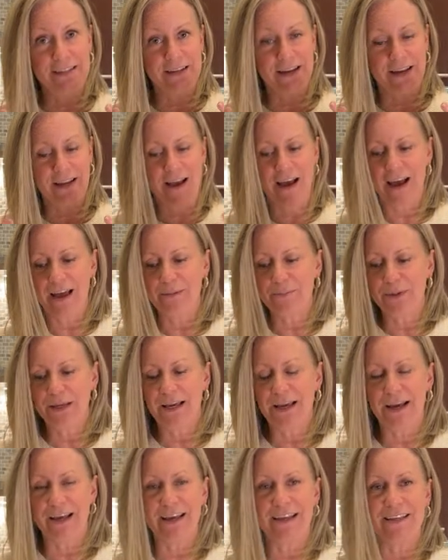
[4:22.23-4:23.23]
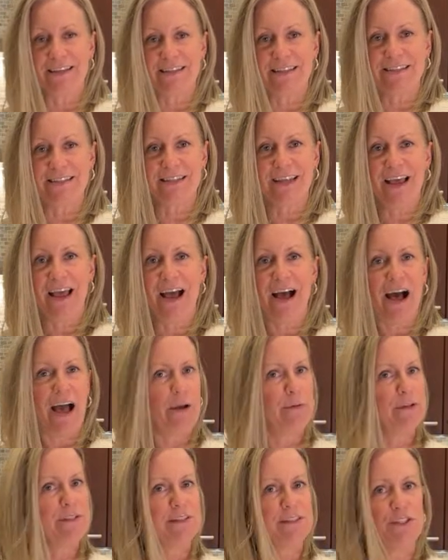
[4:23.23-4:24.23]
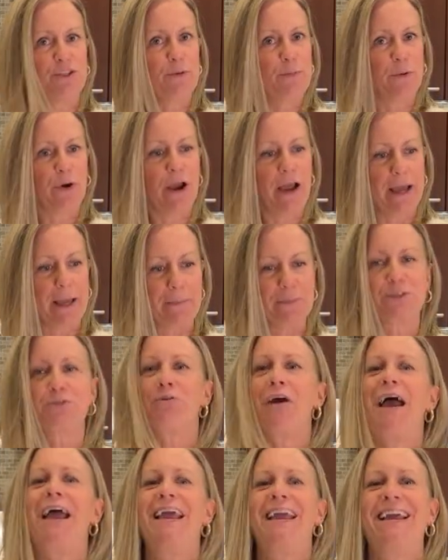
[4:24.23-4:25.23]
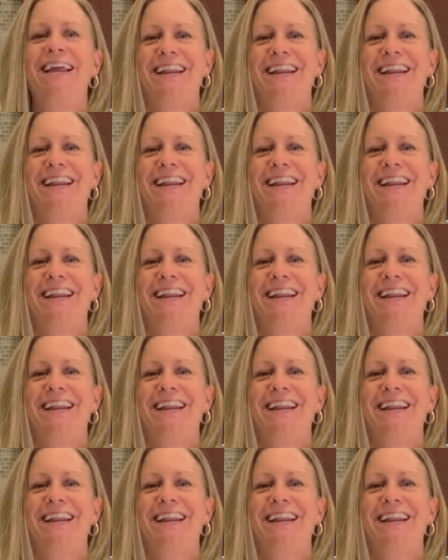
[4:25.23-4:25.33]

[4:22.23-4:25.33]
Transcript: I got because I was super hyped, right?